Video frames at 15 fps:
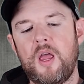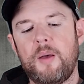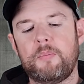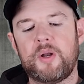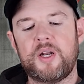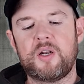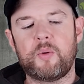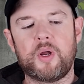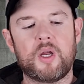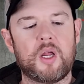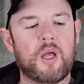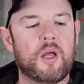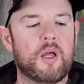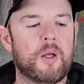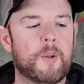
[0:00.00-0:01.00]
But anyway,
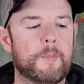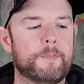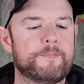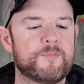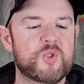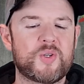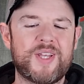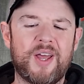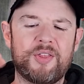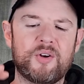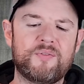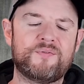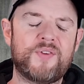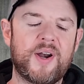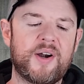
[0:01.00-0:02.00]
so yeah, they're
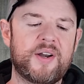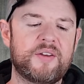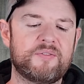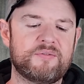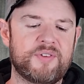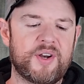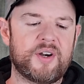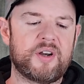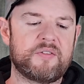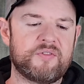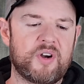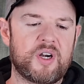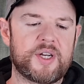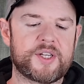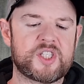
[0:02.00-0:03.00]
very, very,
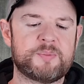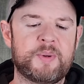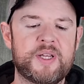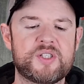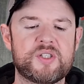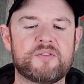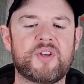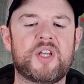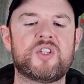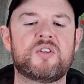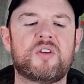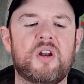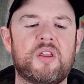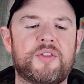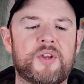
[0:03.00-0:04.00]
very expensive, and you
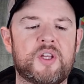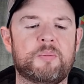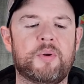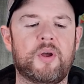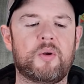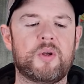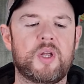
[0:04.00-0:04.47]
got to think about